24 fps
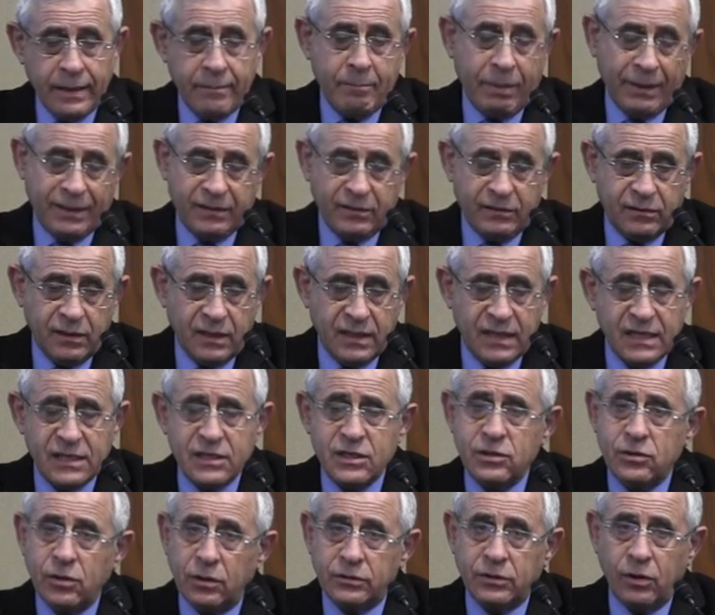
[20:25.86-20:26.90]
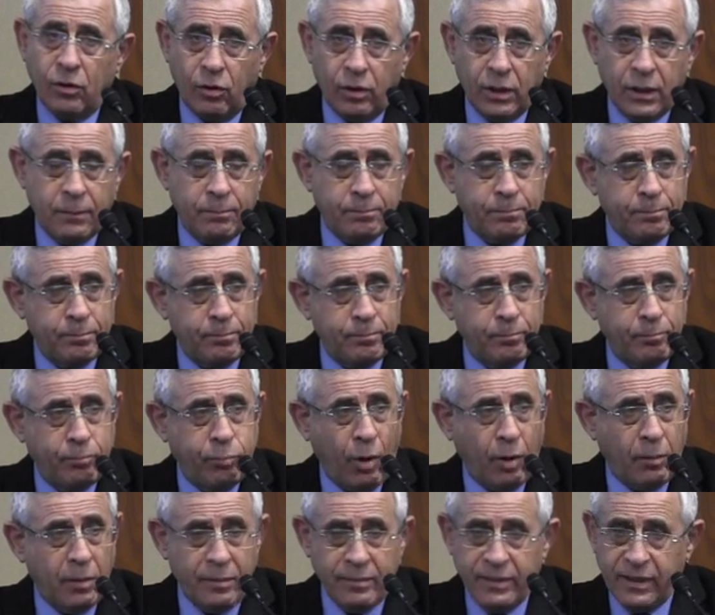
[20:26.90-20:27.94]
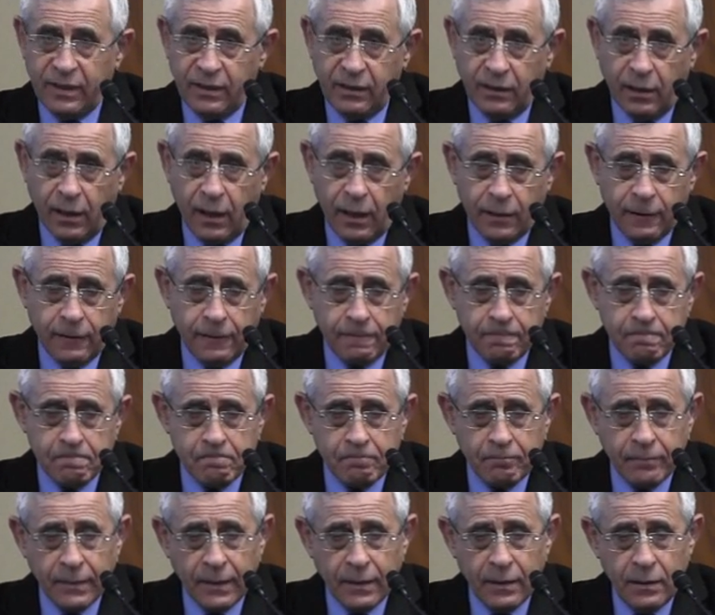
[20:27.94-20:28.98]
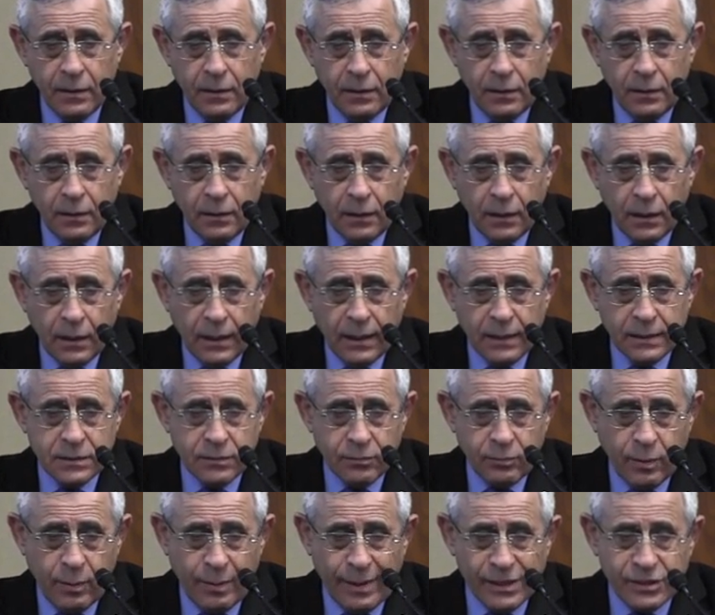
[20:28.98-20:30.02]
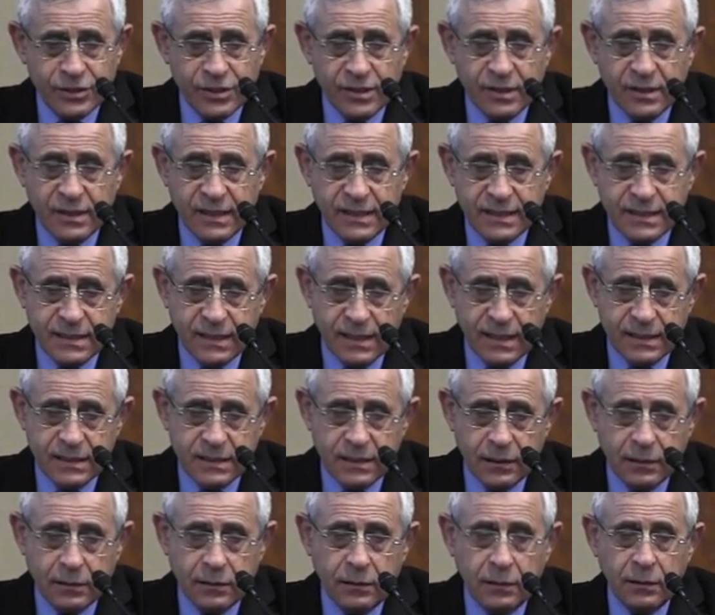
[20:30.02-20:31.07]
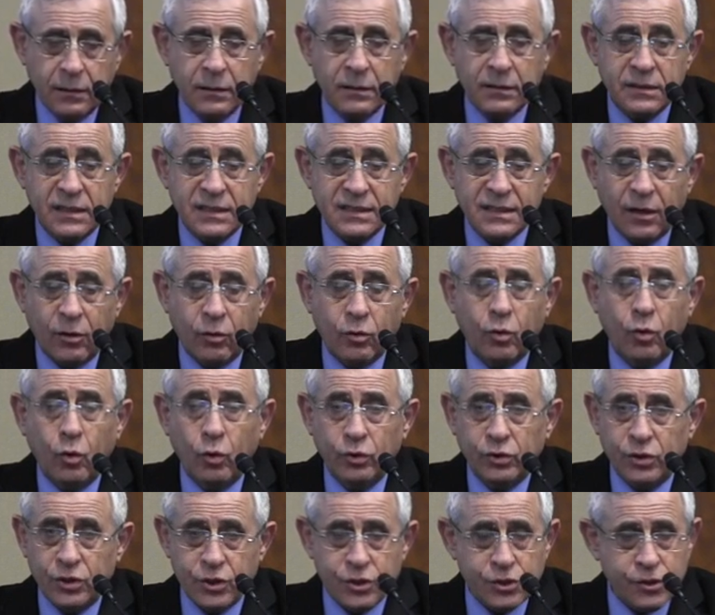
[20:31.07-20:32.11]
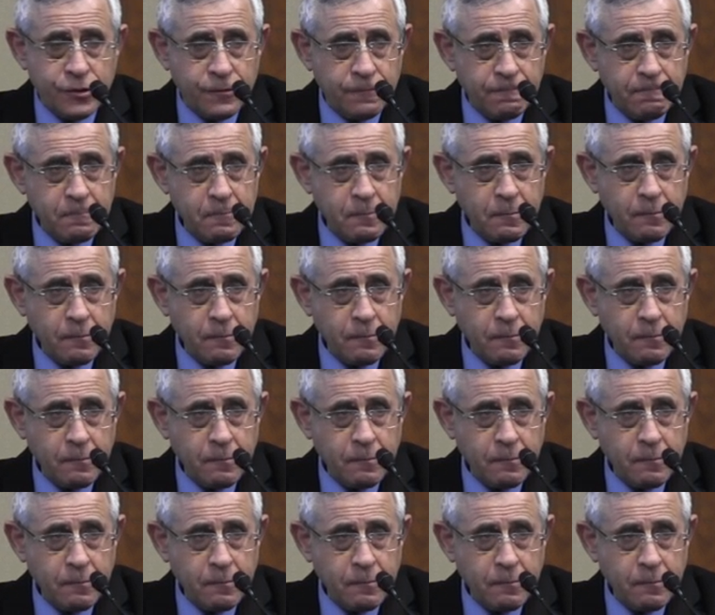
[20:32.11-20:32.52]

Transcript: But this is not the only problem in Iraq. As we mentioned, these are Kurdish